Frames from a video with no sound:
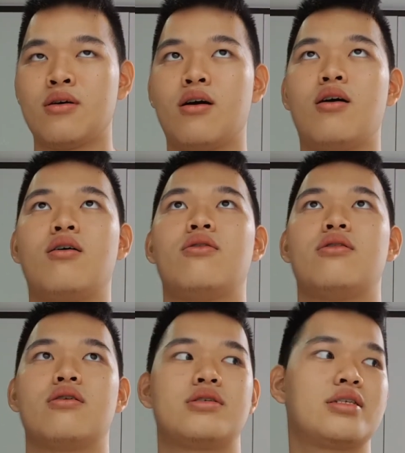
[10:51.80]
all
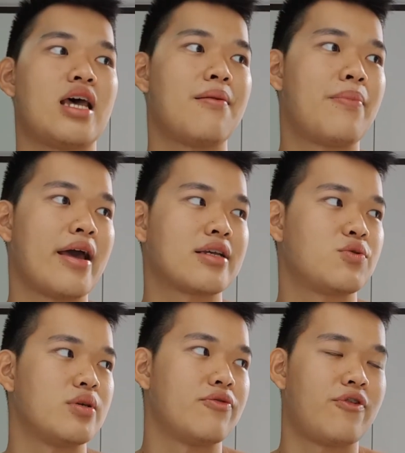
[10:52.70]
the
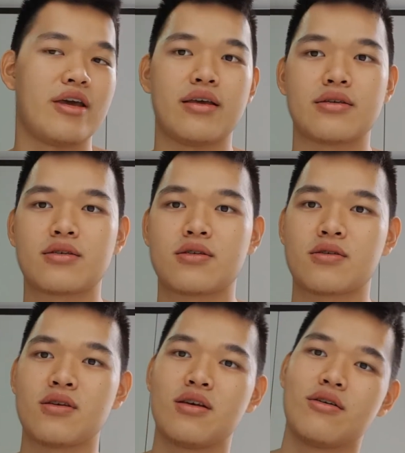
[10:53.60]
setbacks we face,